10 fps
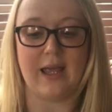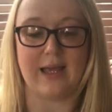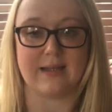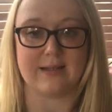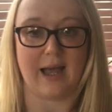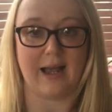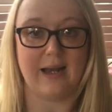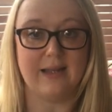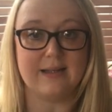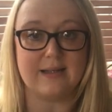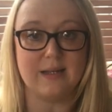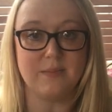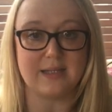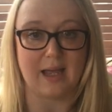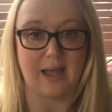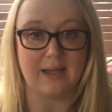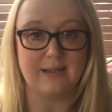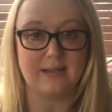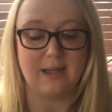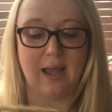Exactly the same size,